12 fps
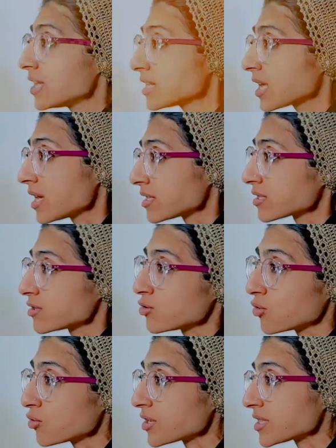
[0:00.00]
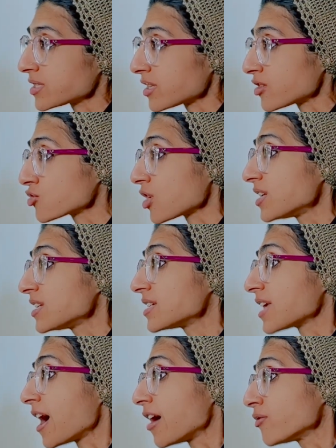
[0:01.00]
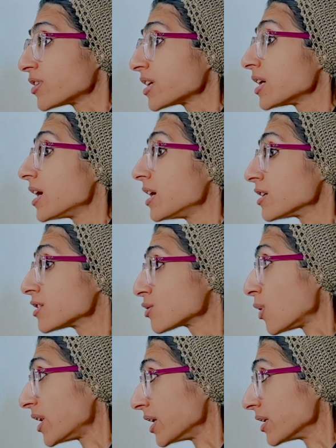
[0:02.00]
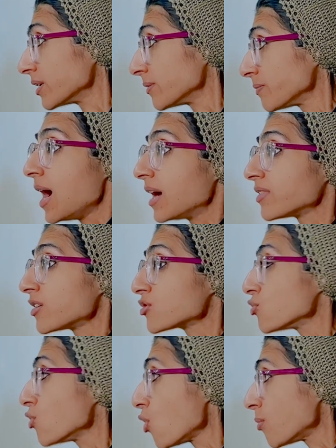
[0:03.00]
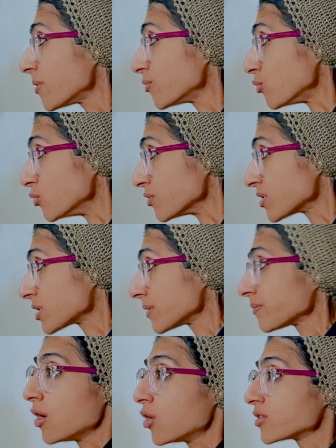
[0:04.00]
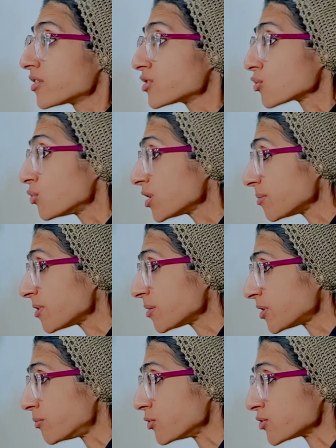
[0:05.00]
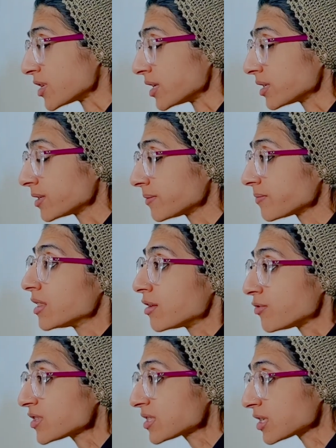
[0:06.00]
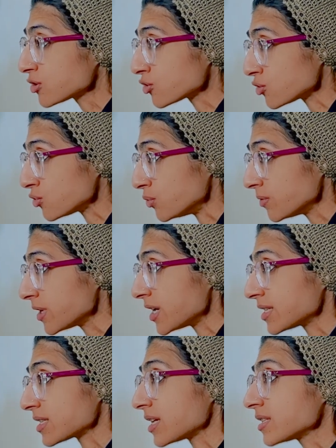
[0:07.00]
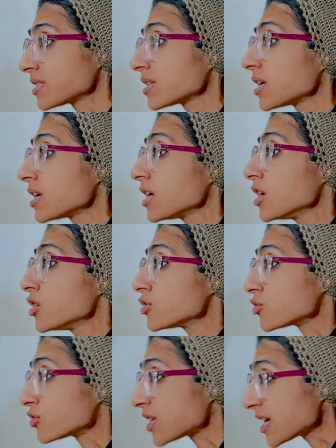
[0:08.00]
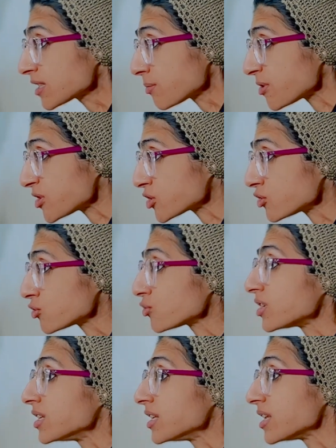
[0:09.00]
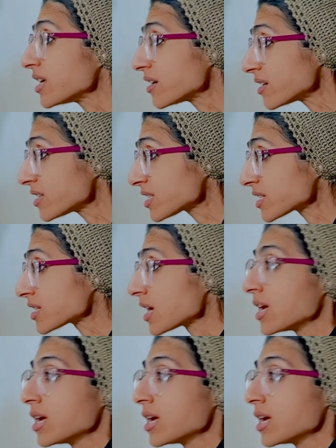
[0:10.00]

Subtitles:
In case you notice that the child is having a swelling and there's no open wounds or there's only minimal bruising, the first thing to do is to take the patient to the nearest